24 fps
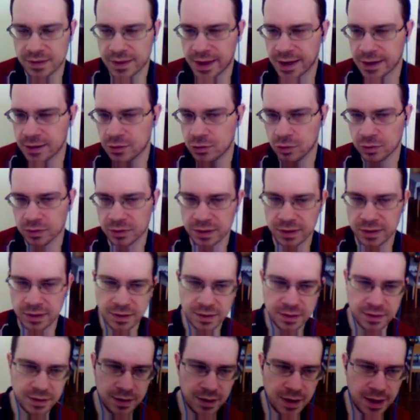Stay
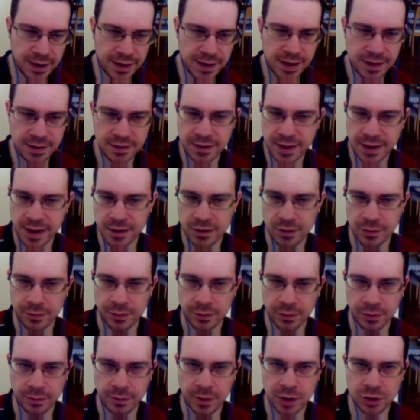tuned. Again, thank
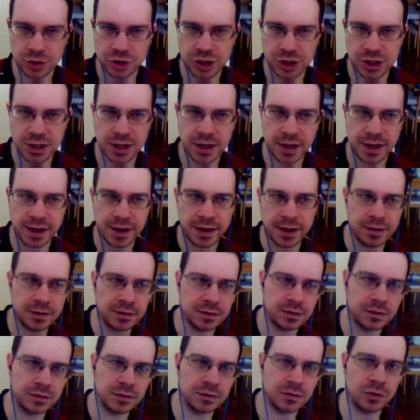you for watching
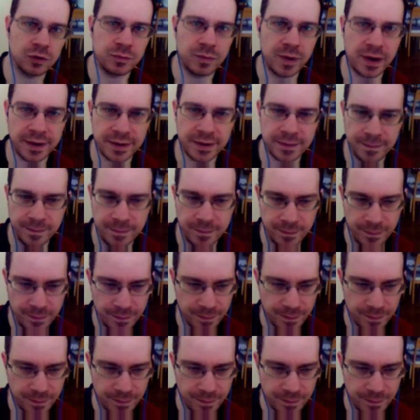and goodbye.